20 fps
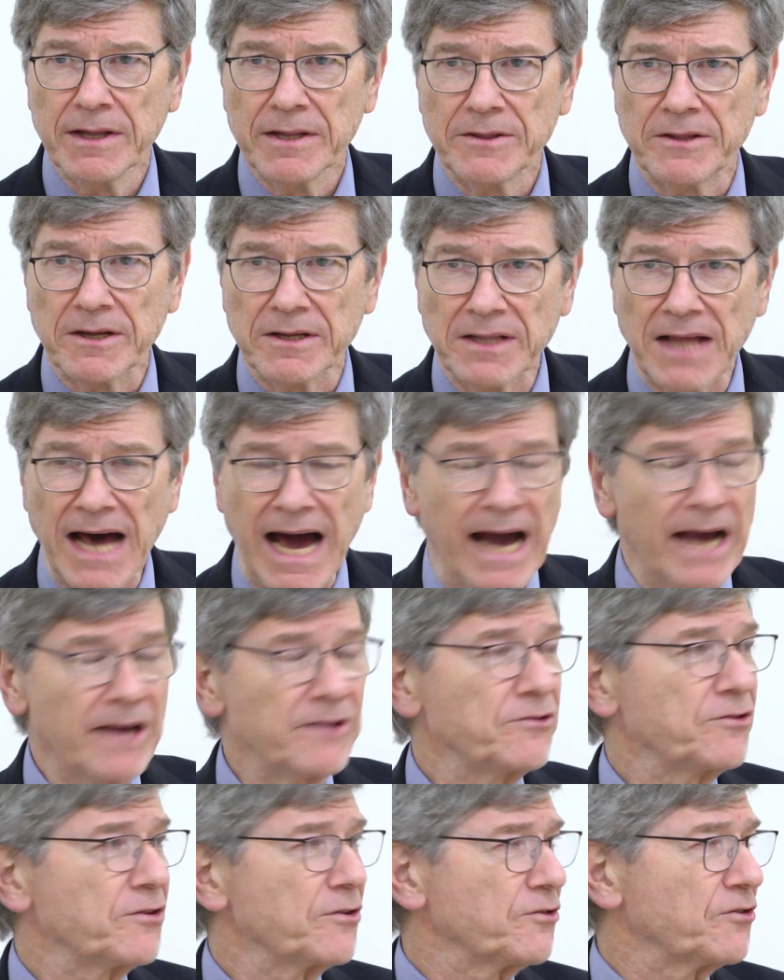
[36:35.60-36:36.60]
The
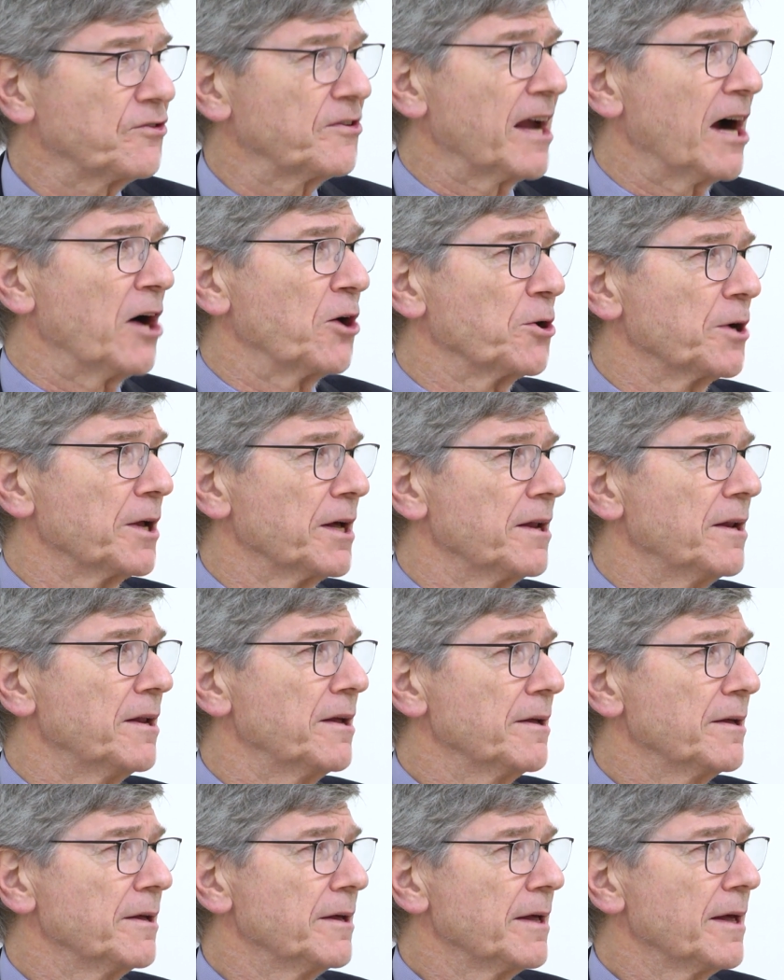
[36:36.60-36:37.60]
lies started
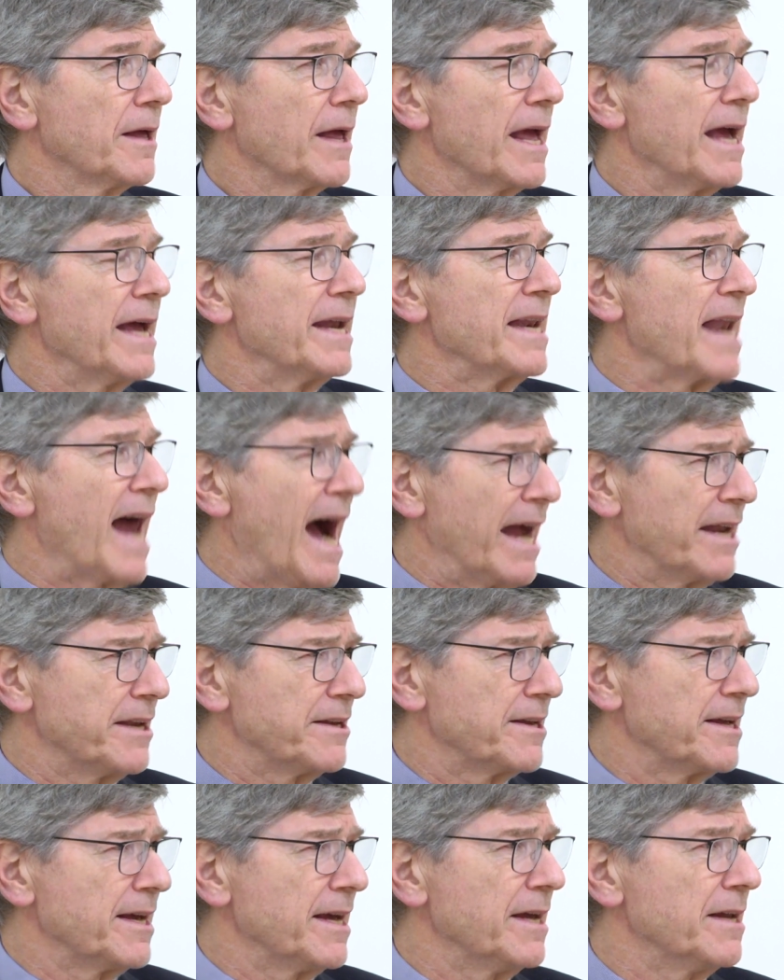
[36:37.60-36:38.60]
in
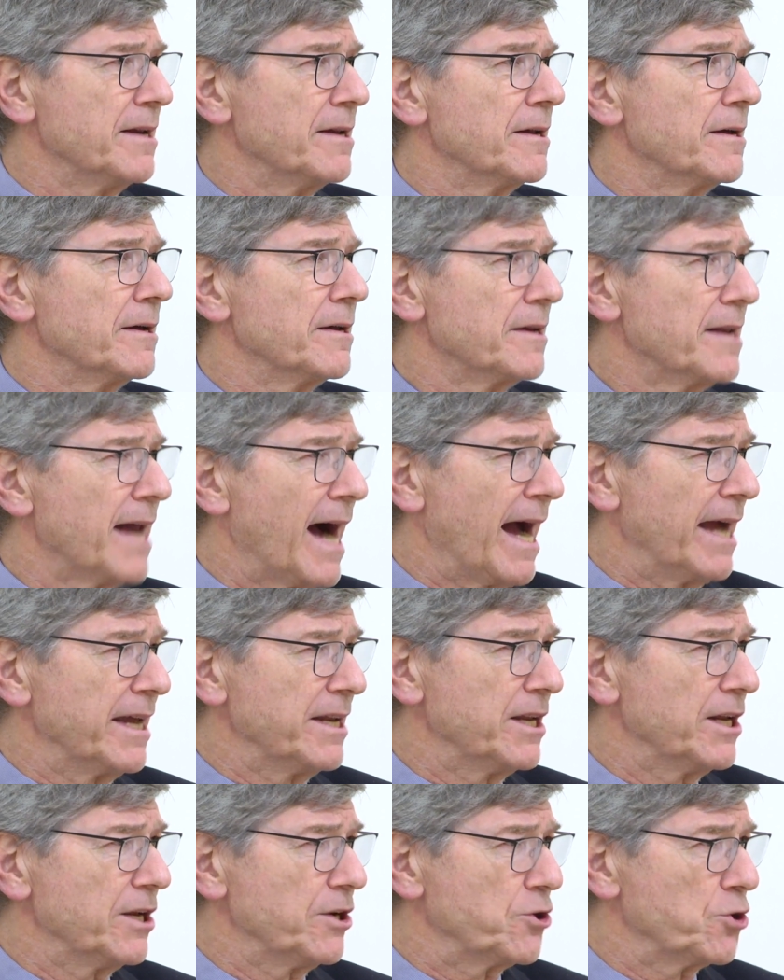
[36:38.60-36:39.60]

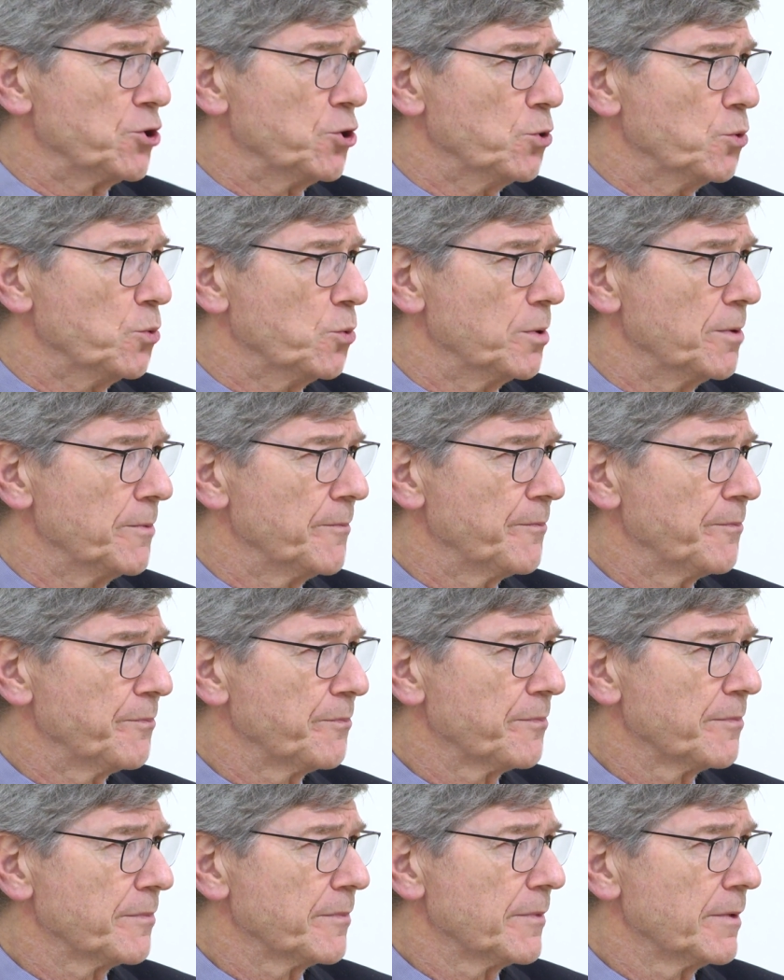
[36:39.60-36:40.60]
1992,
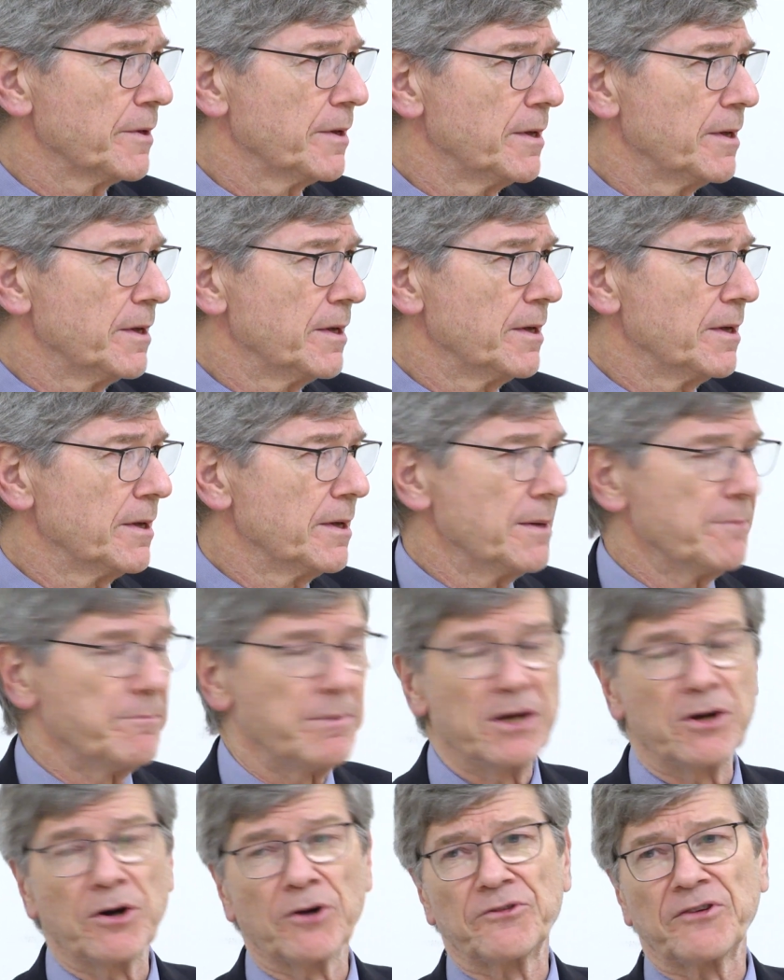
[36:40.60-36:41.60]

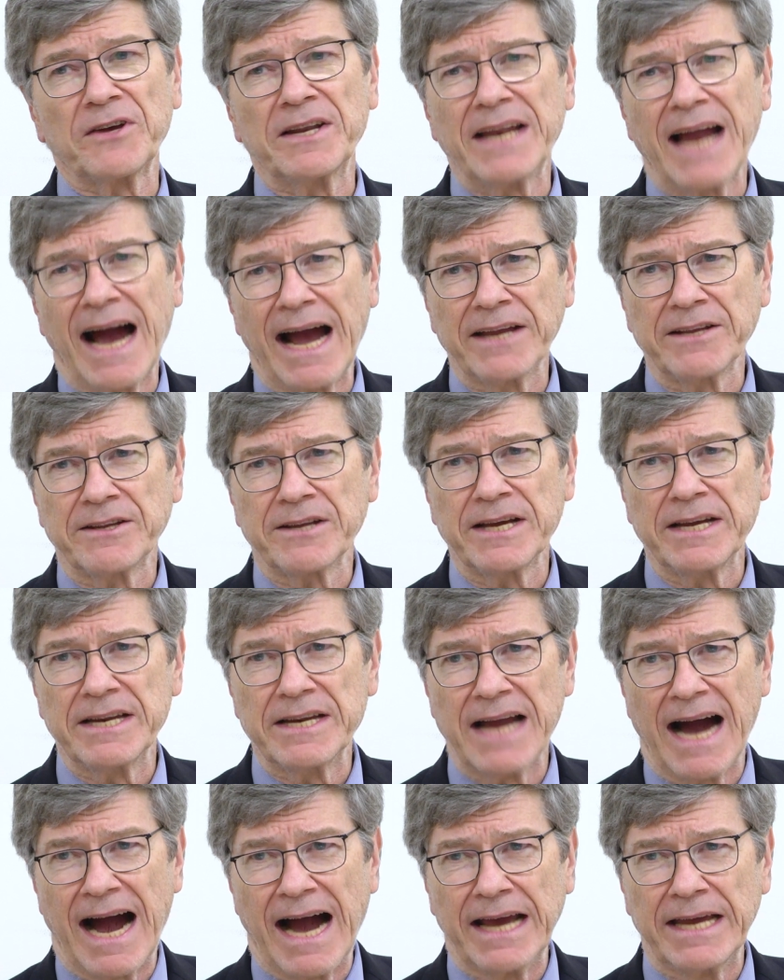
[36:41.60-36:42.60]
because in
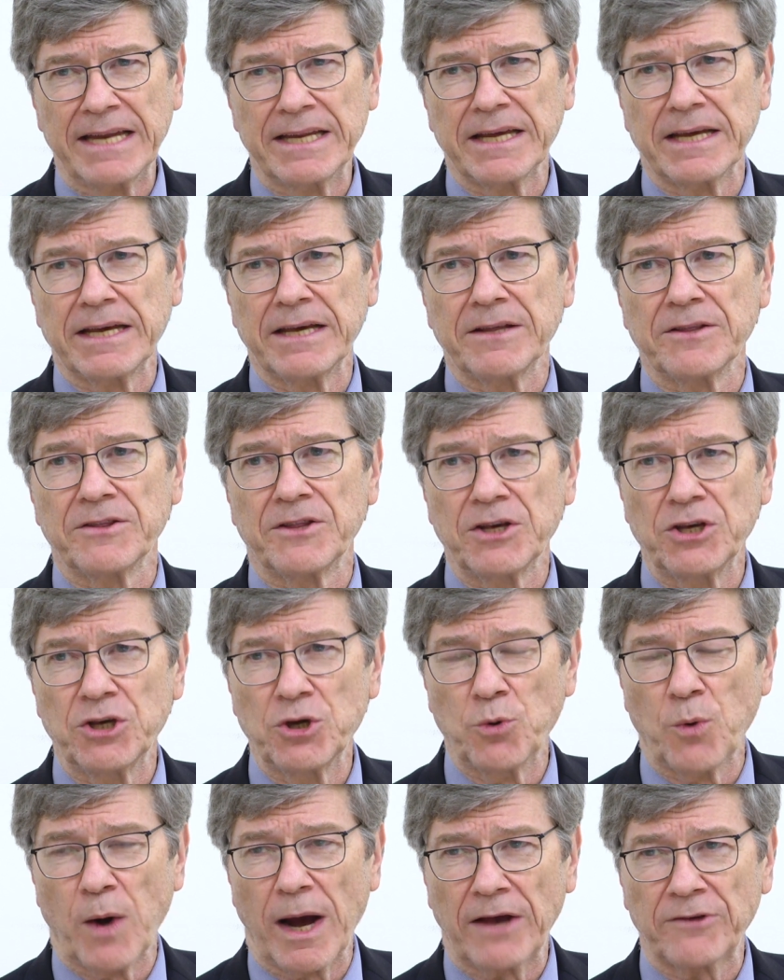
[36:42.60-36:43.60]
1990, the
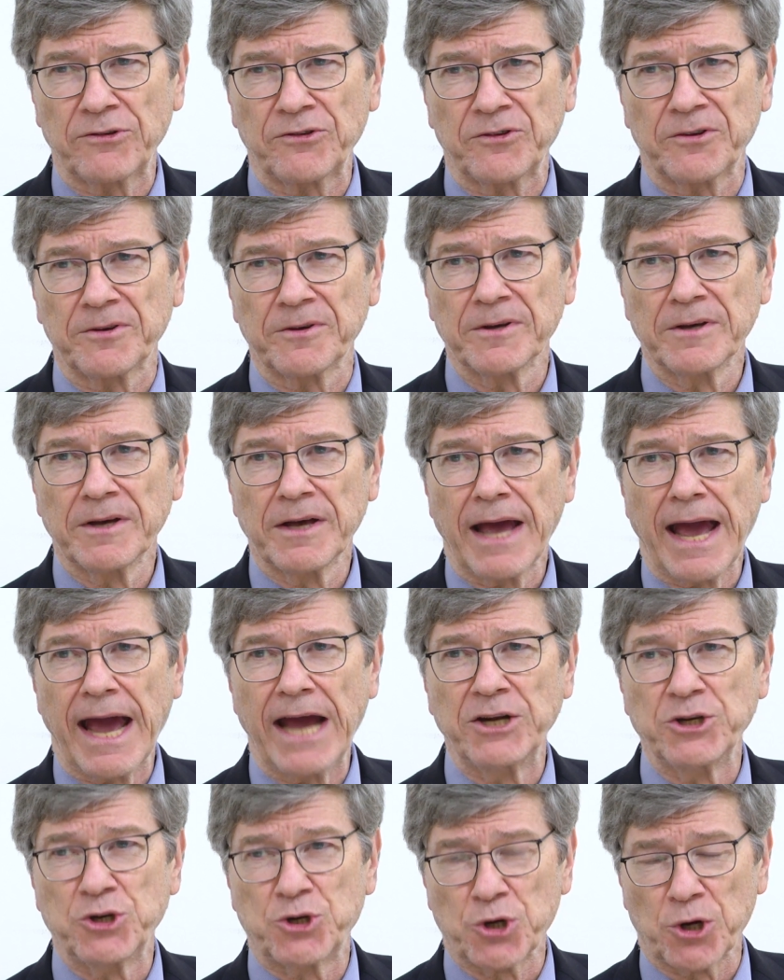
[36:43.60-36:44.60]
U.S.
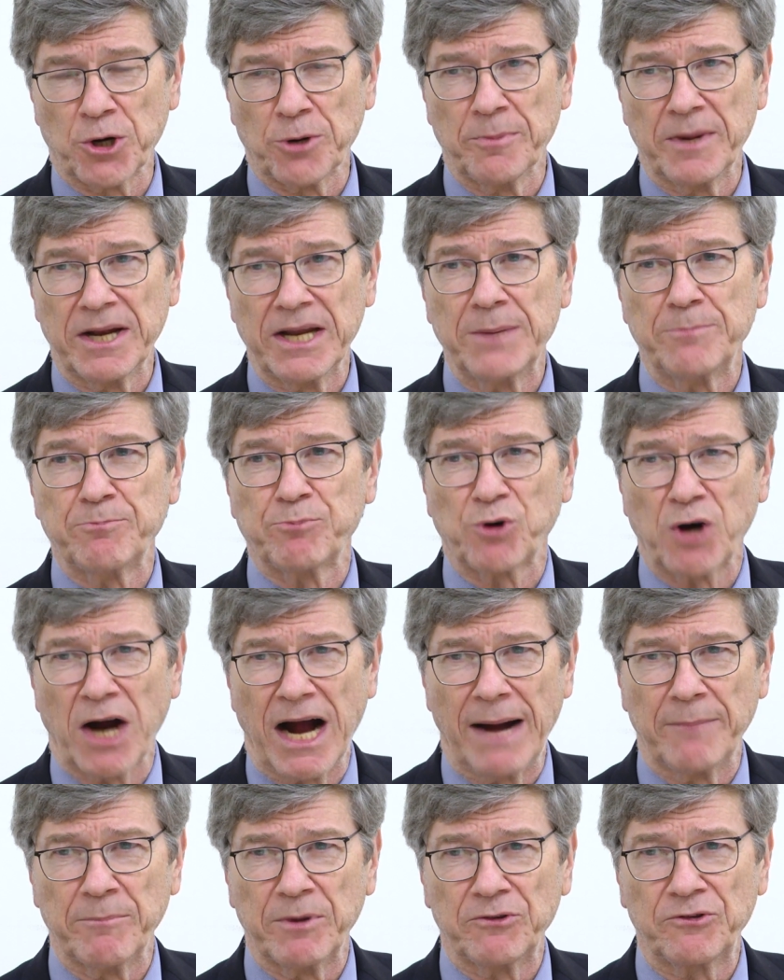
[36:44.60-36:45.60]
and Germany
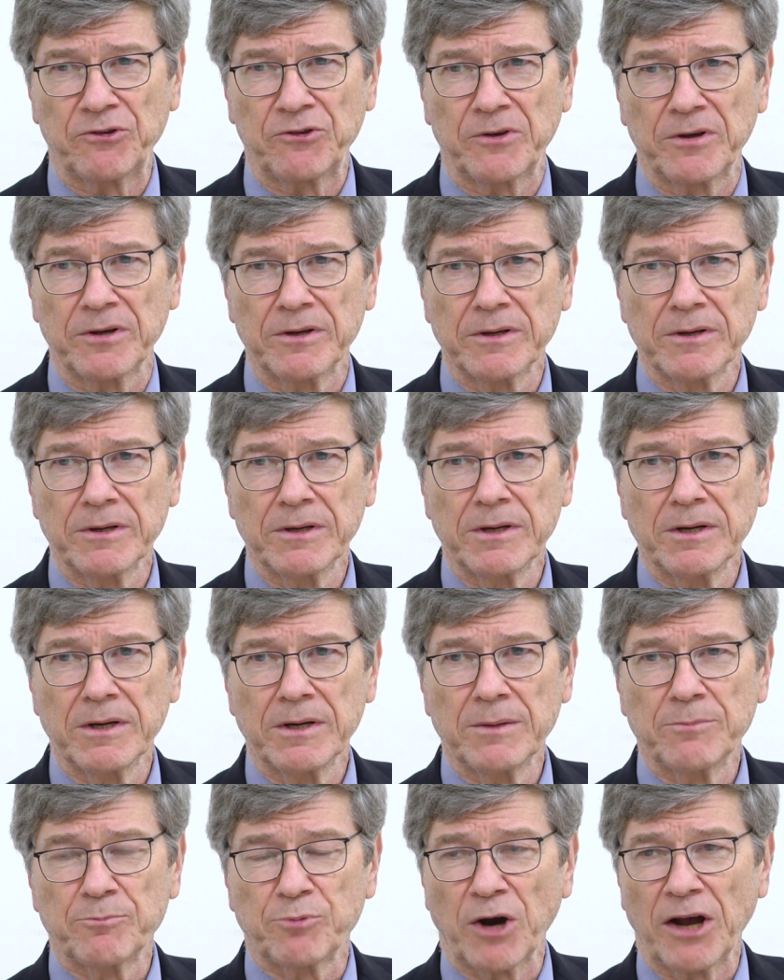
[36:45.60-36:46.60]
promised
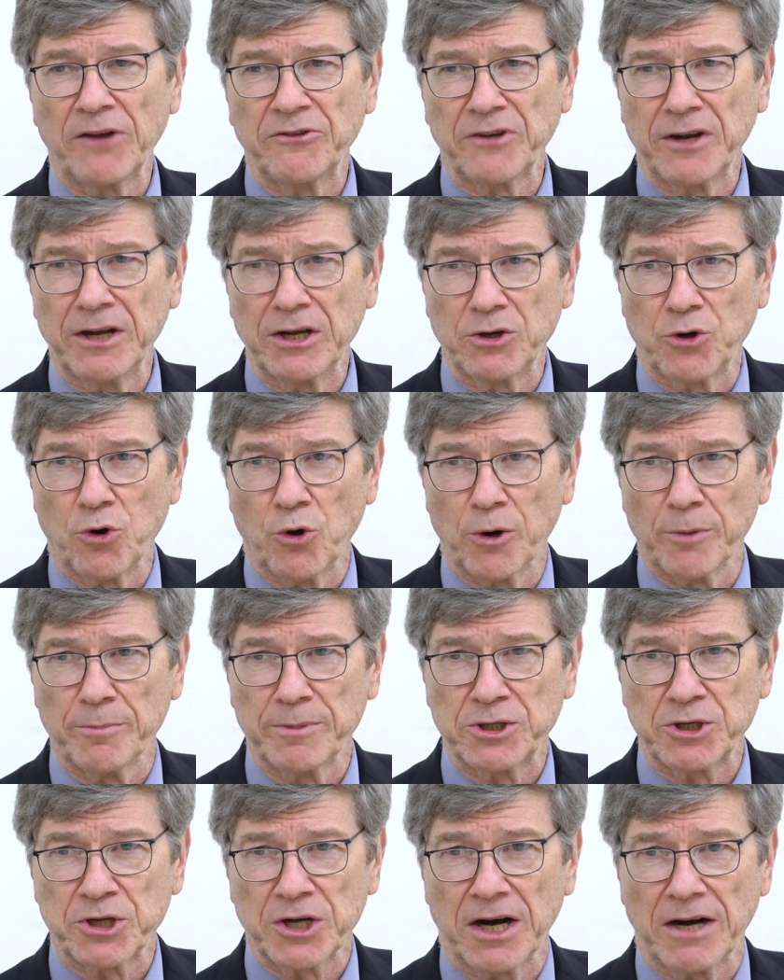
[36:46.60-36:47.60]
President
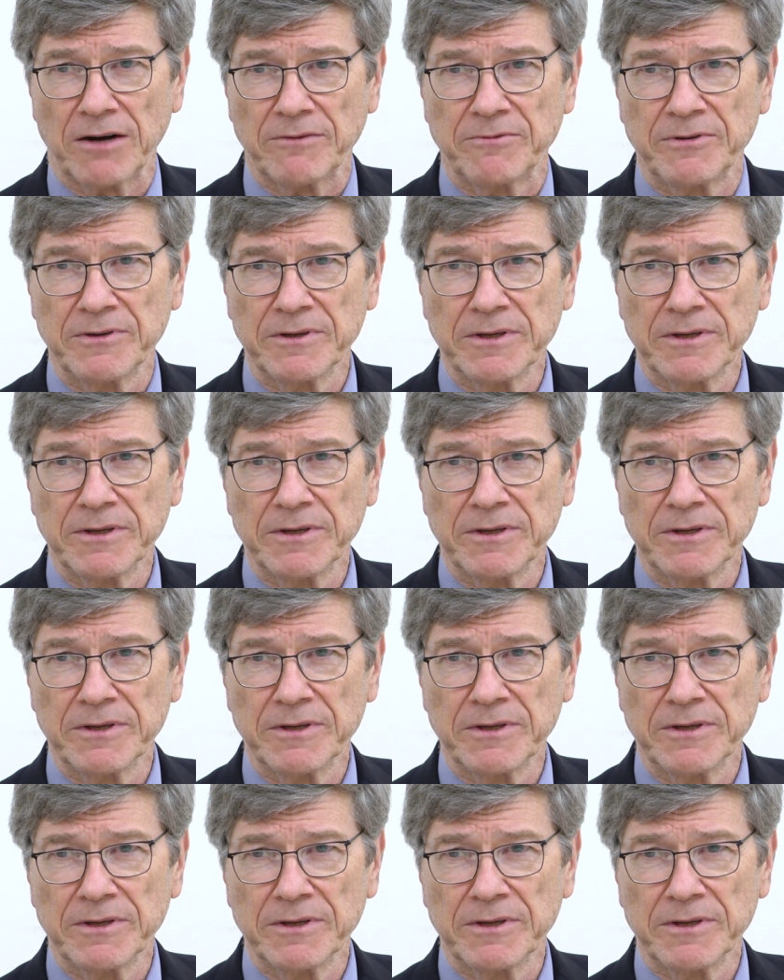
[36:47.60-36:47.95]
Gorbachev